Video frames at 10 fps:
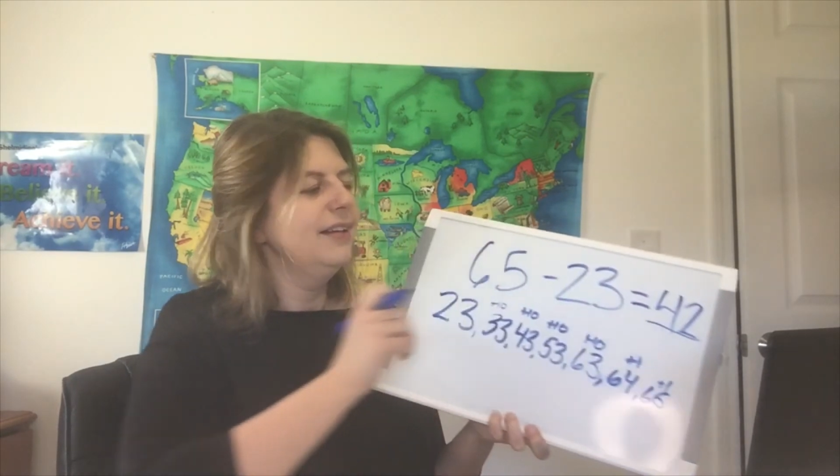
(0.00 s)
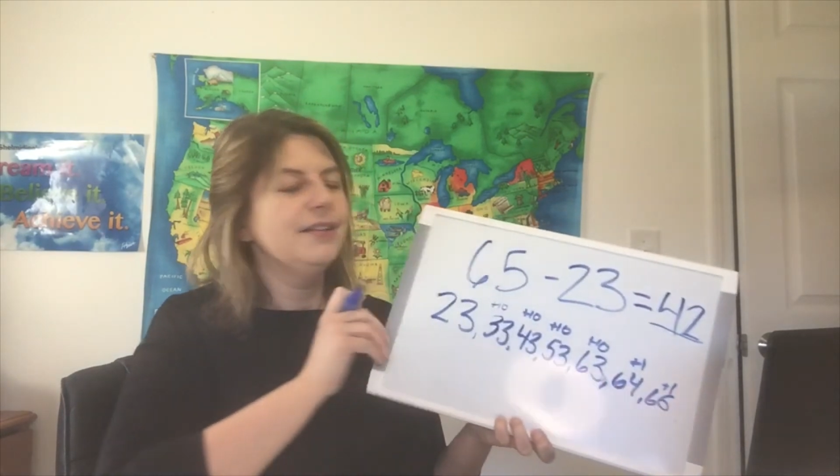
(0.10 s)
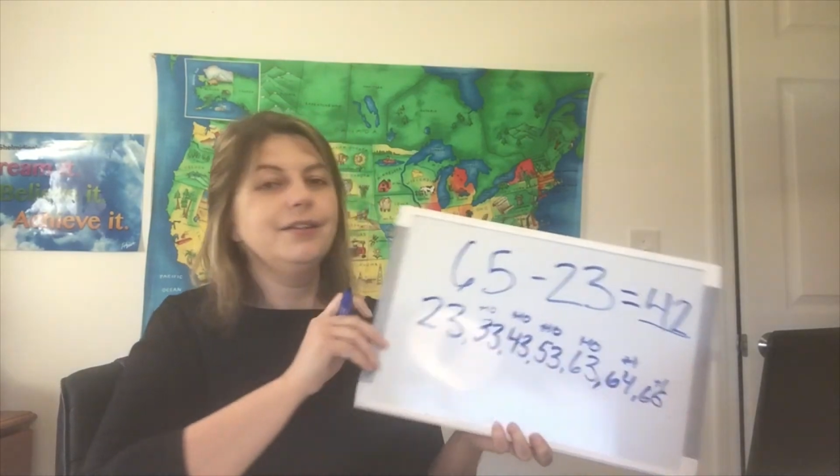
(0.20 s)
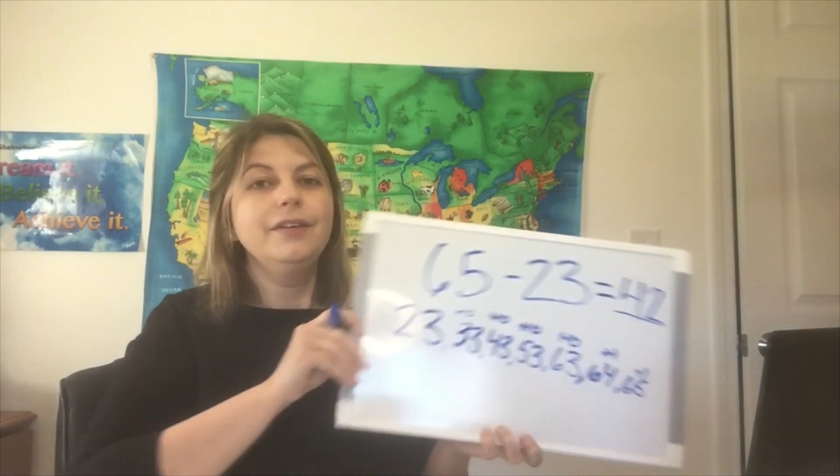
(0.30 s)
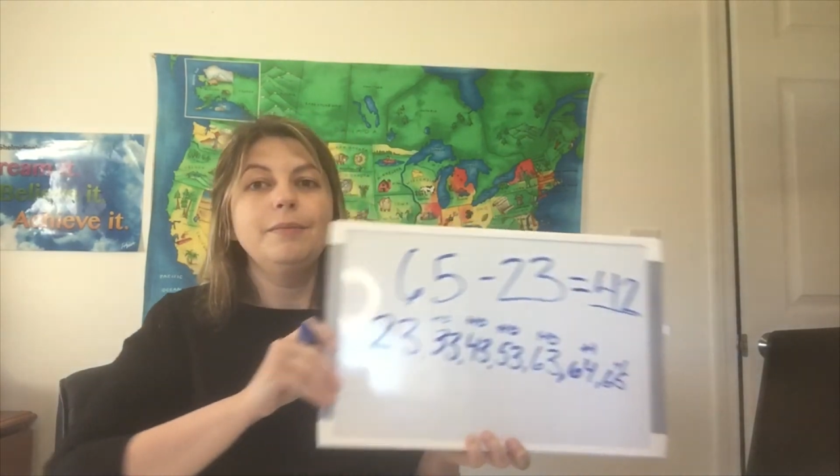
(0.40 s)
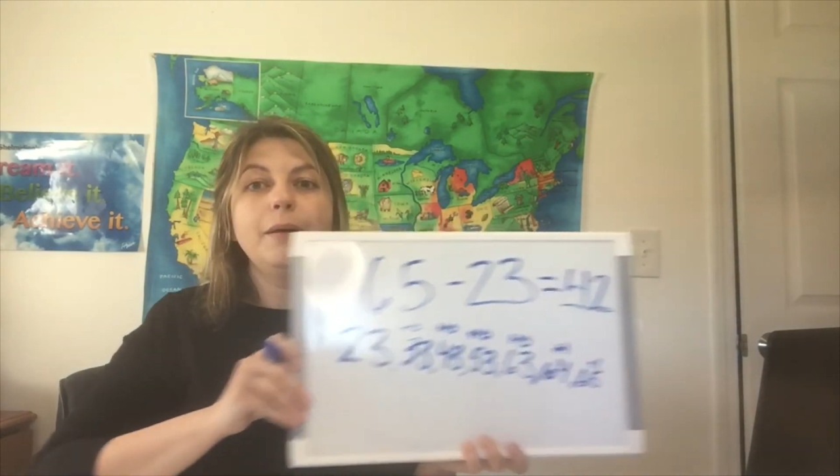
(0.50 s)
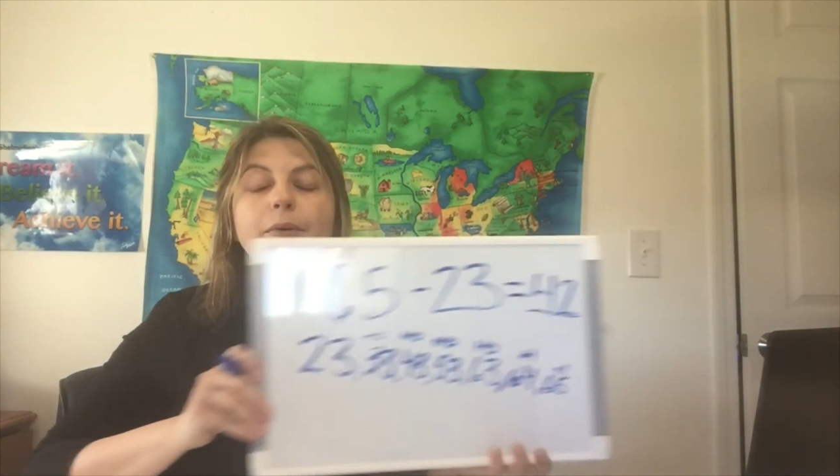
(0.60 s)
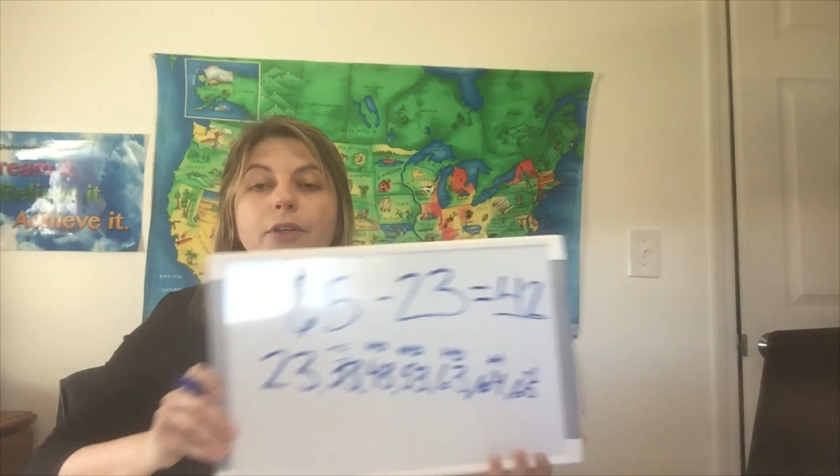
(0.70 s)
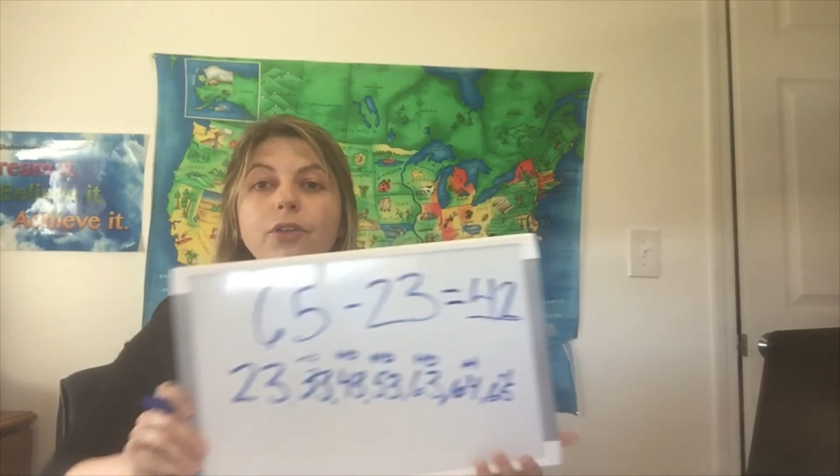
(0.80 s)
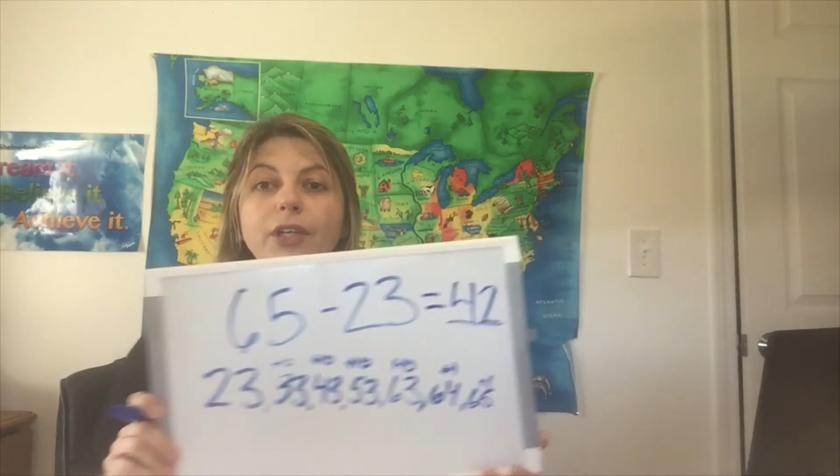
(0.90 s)
So
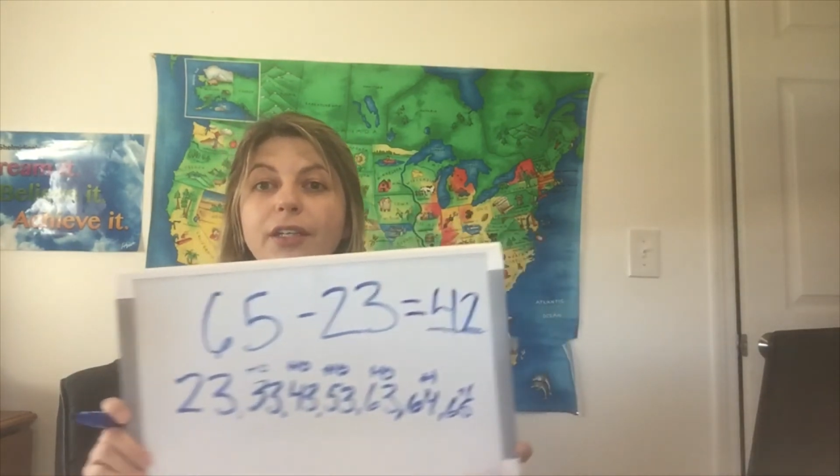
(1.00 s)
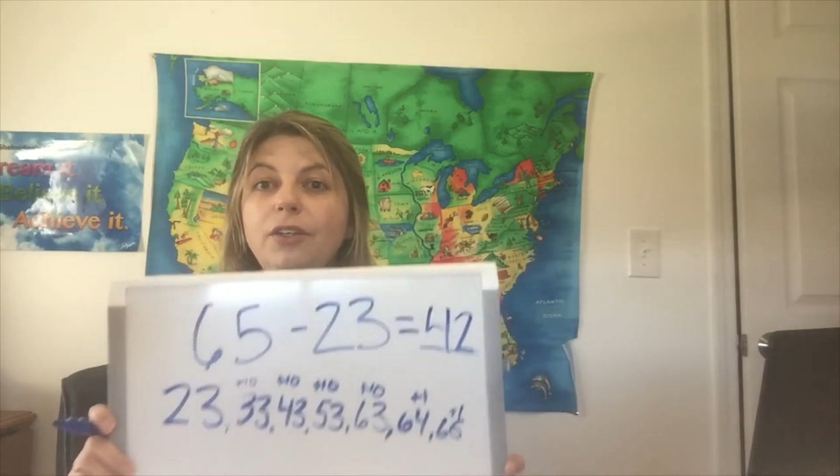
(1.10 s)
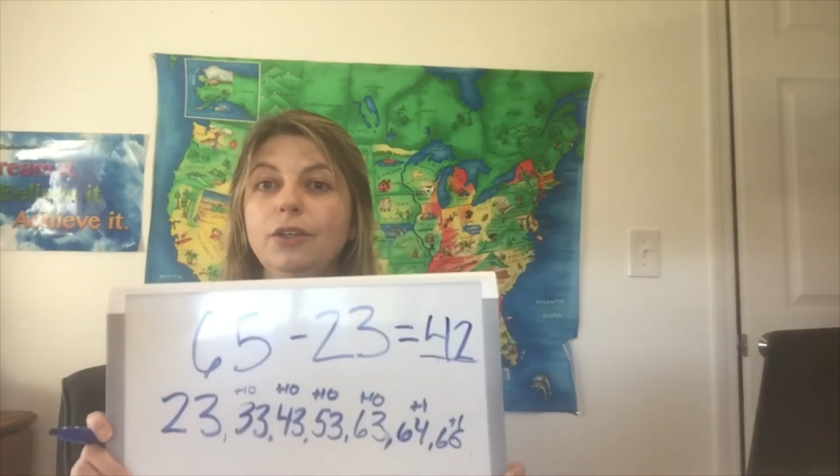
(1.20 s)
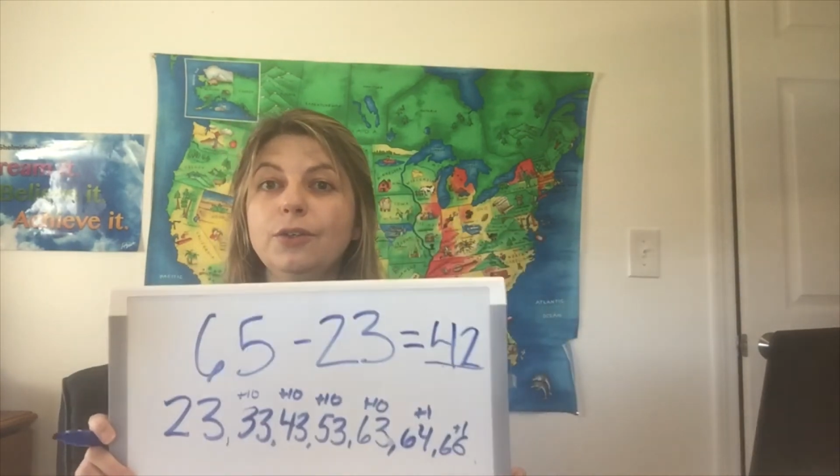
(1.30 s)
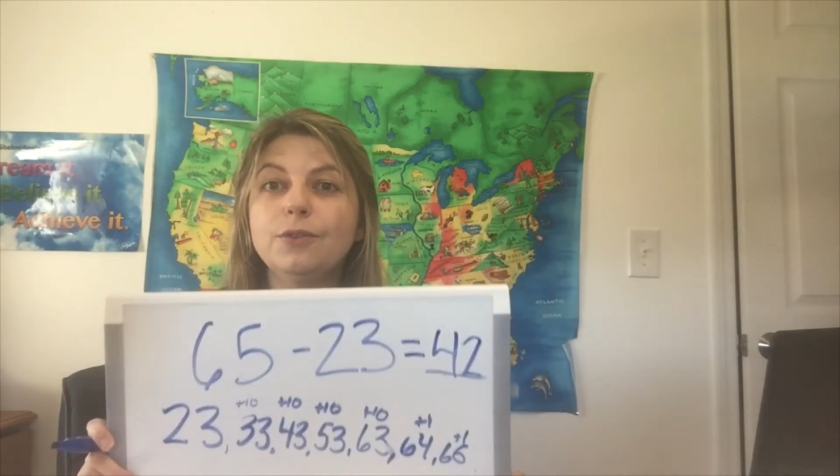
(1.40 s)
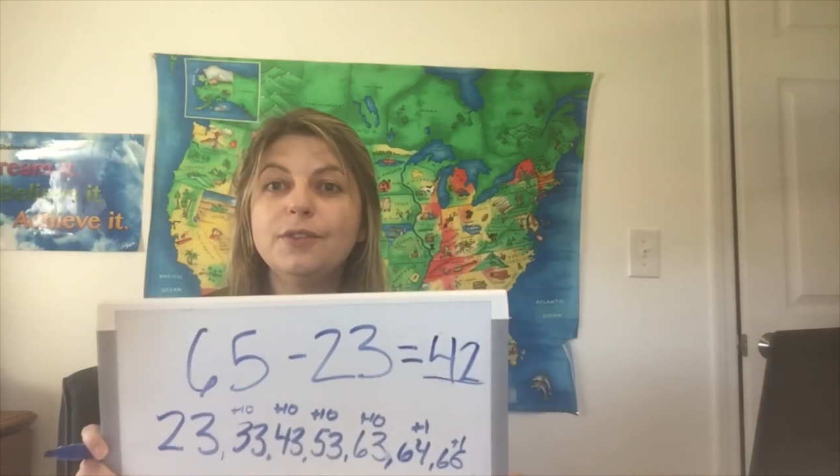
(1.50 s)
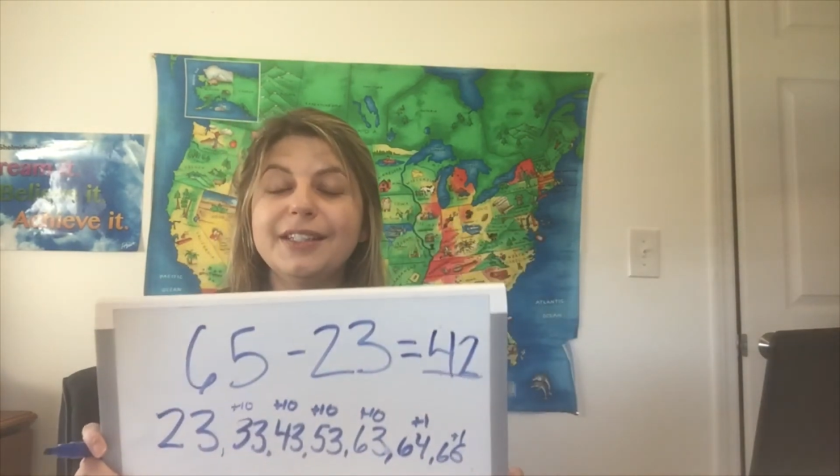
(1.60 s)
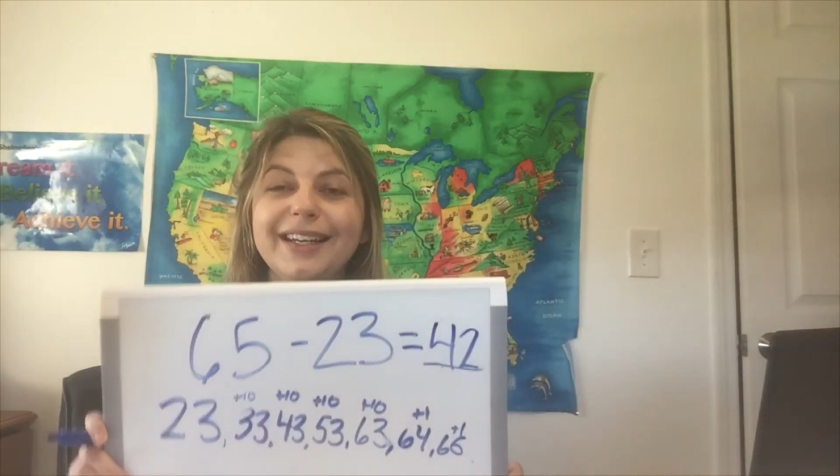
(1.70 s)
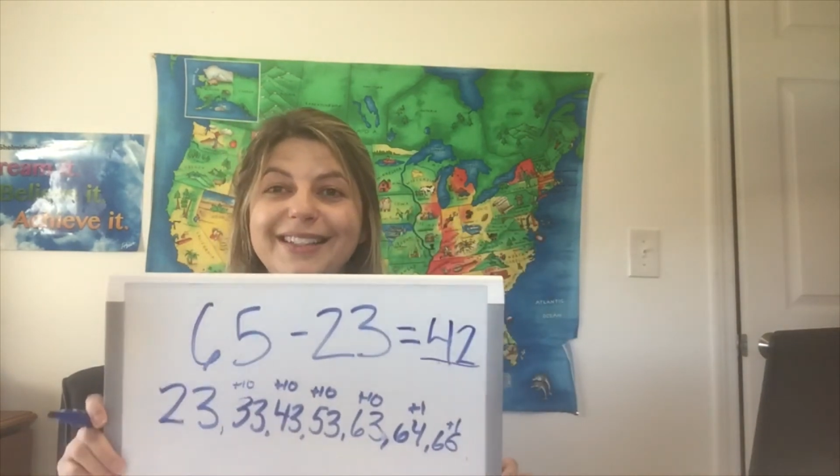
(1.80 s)
remember, you can use